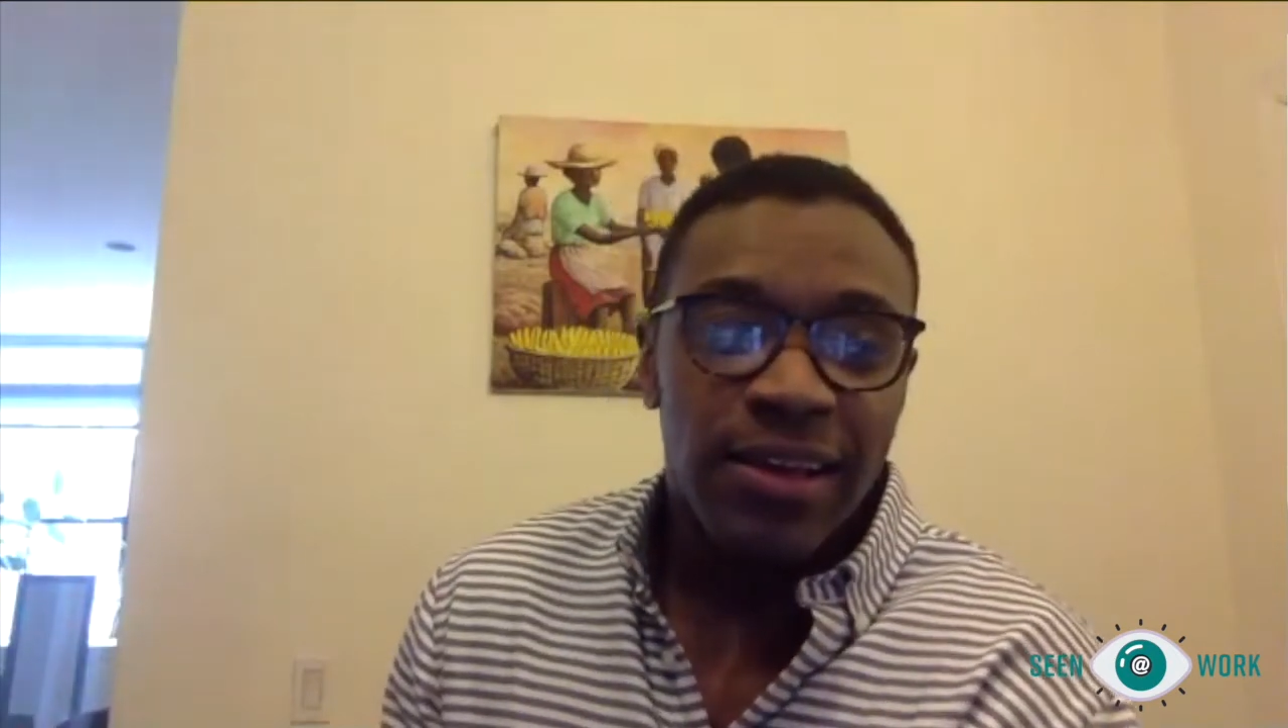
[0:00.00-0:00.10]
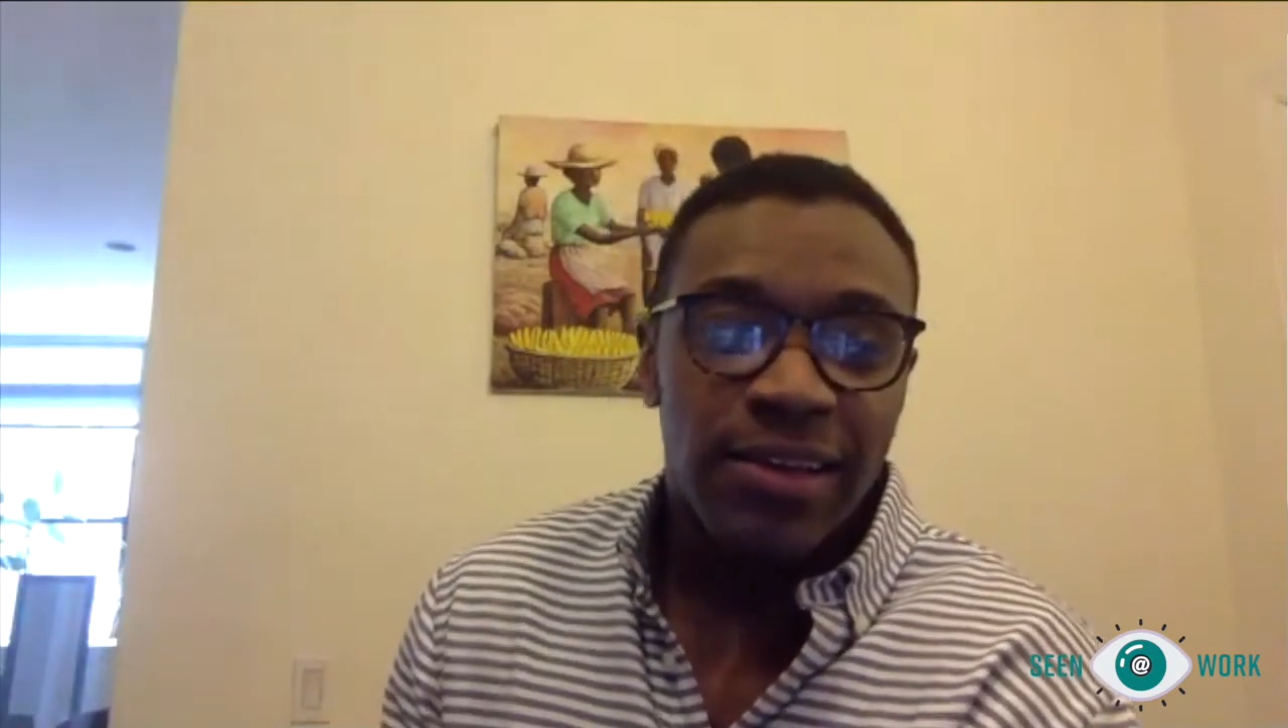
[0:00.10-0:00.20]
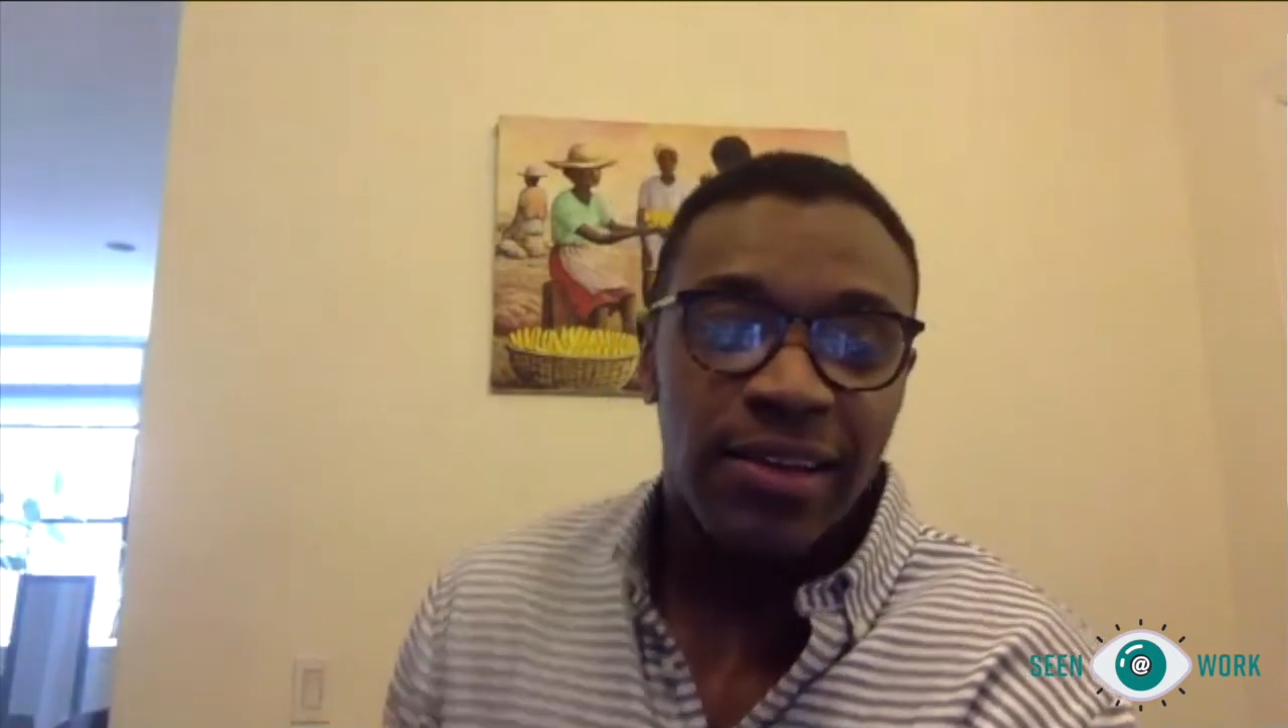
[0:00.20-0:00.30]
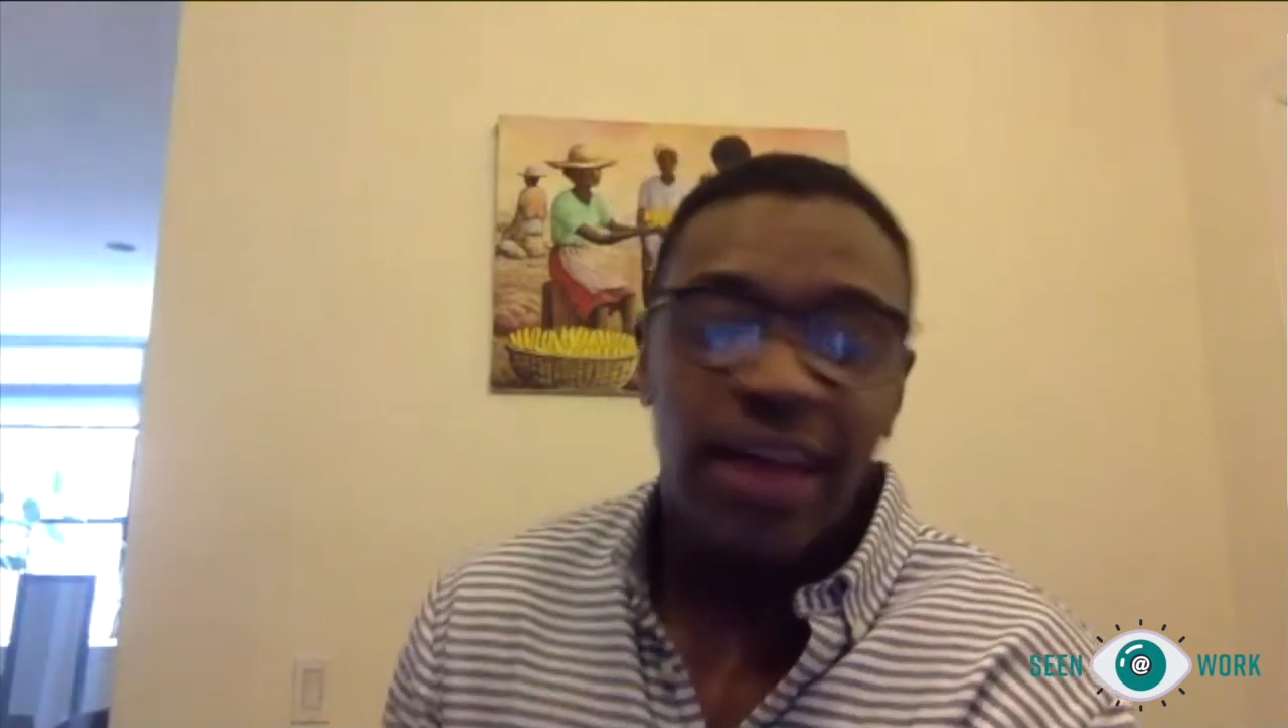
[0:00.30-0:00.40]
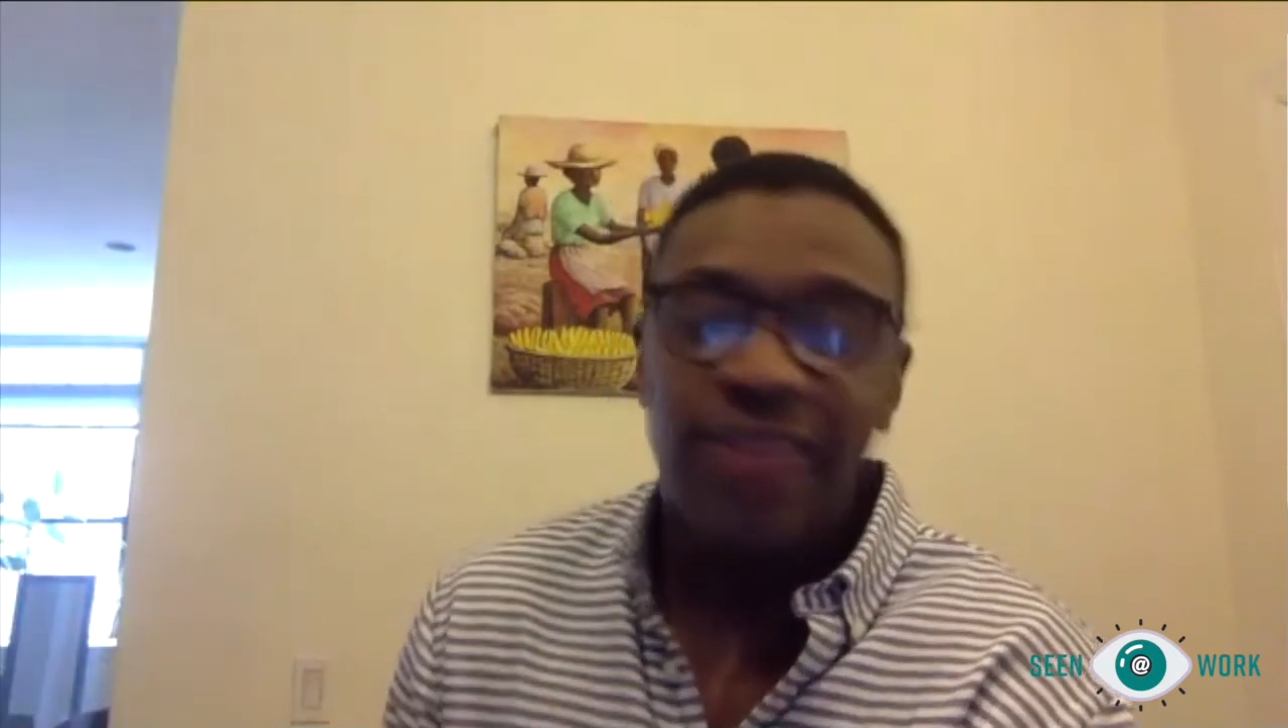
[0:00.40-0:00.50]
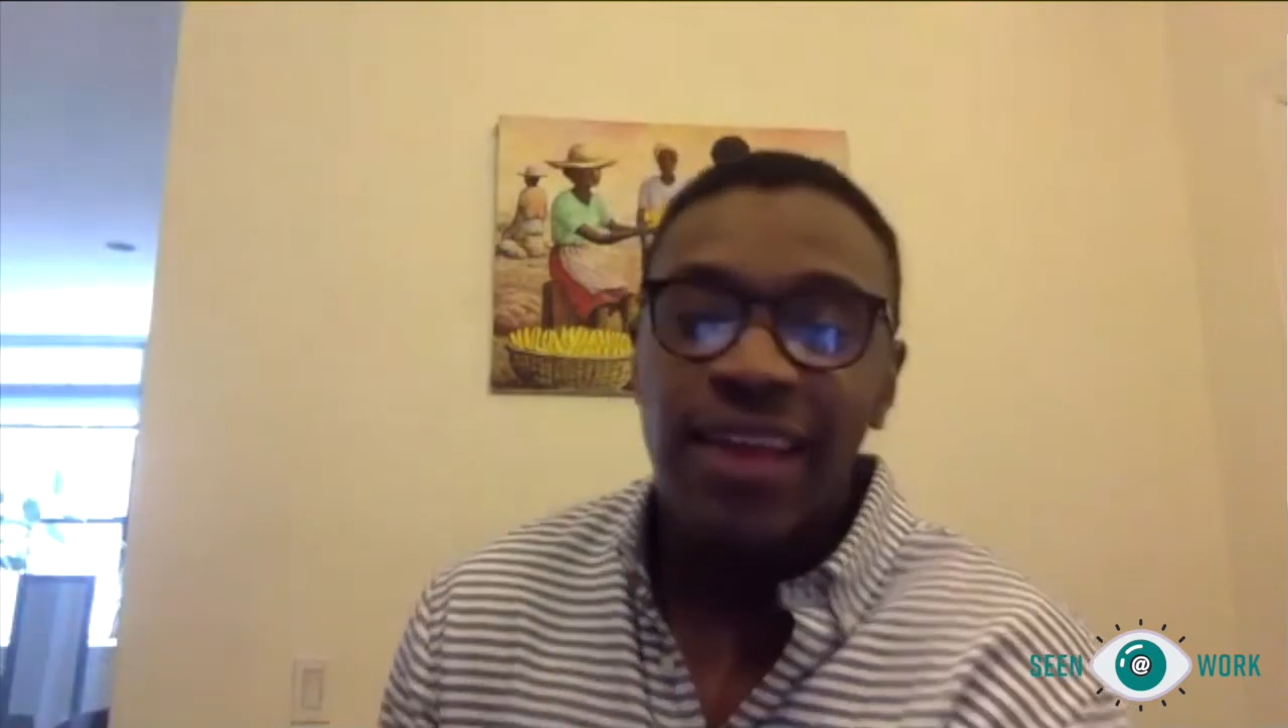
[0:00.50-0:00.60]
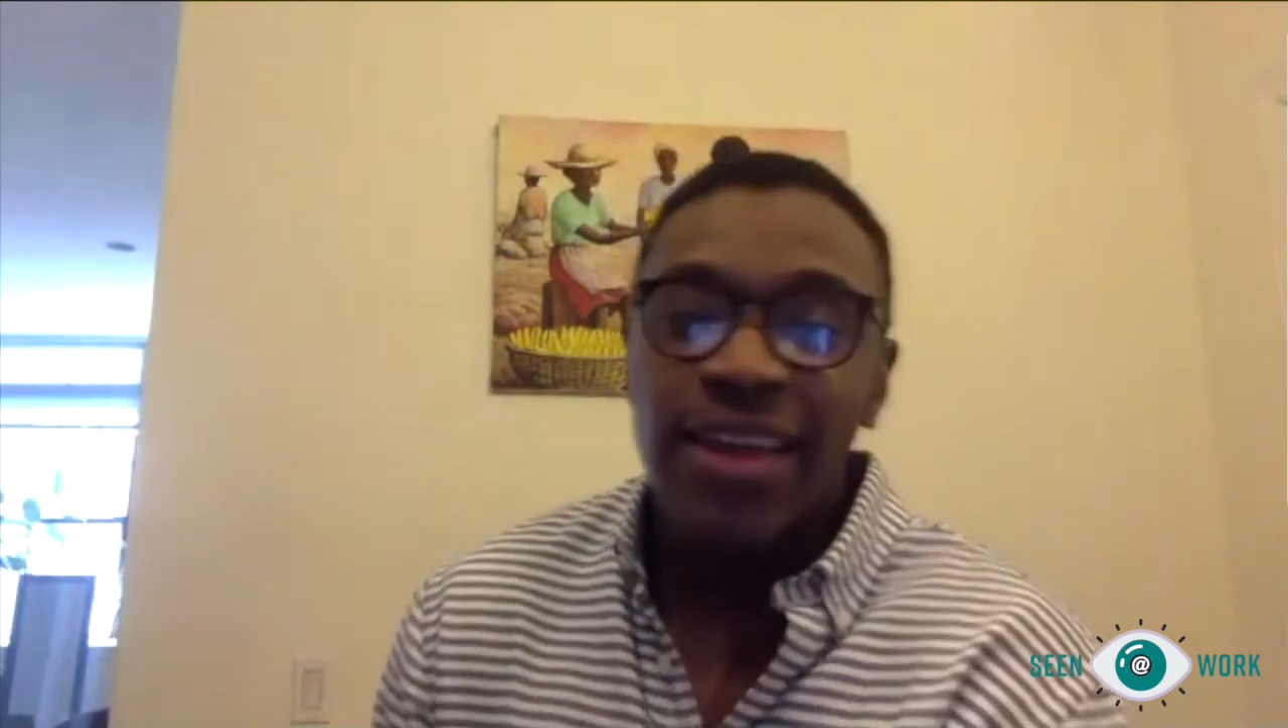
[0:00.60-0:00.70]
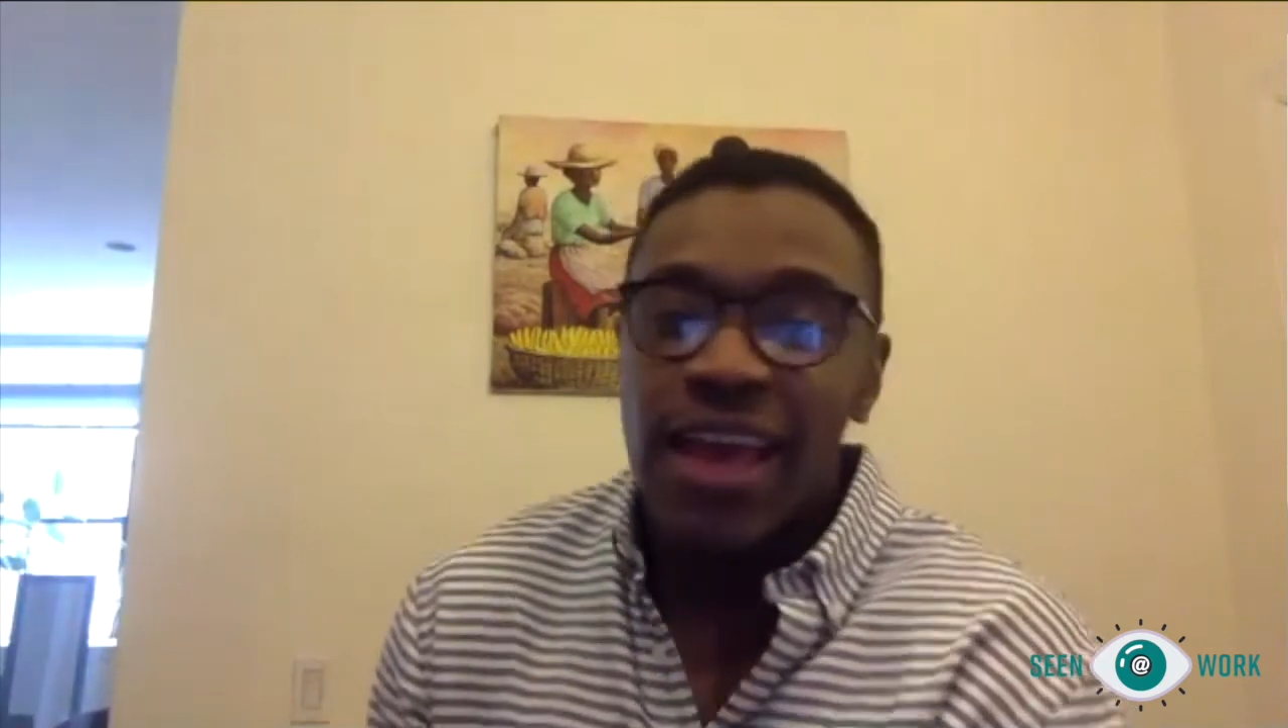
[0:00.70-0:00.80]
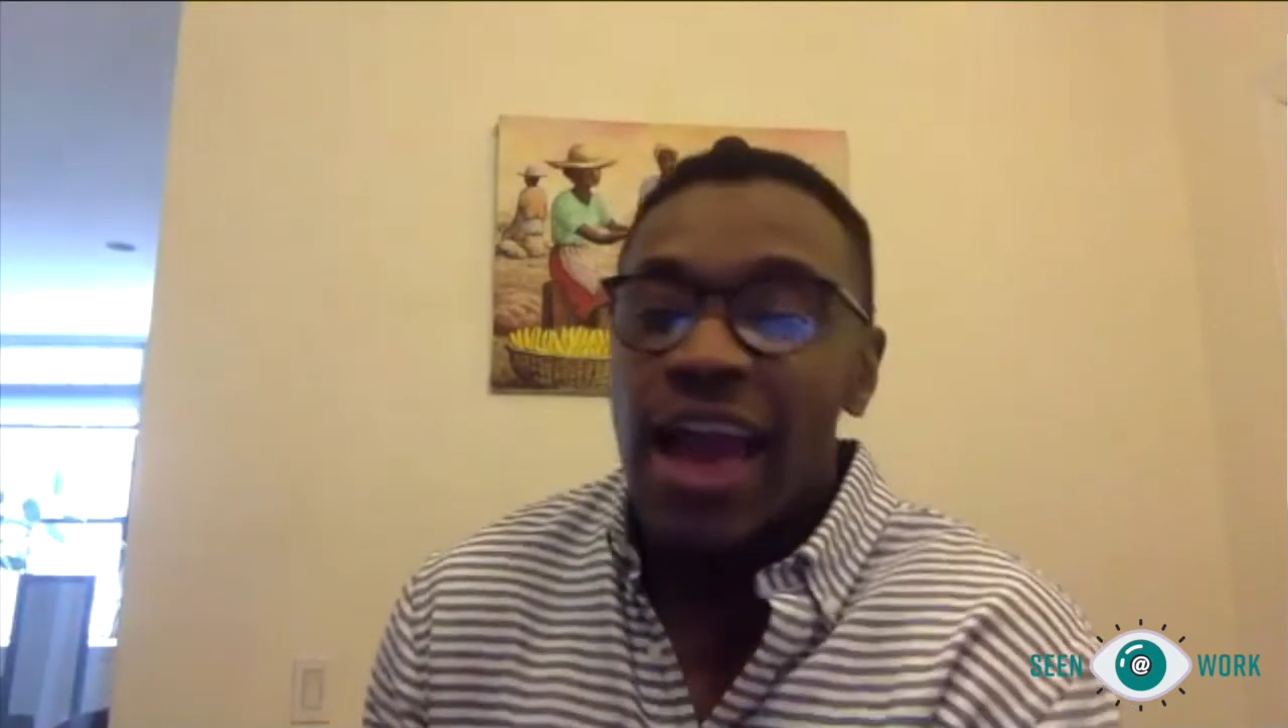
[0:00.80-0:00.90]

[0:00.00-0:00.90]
I think, I,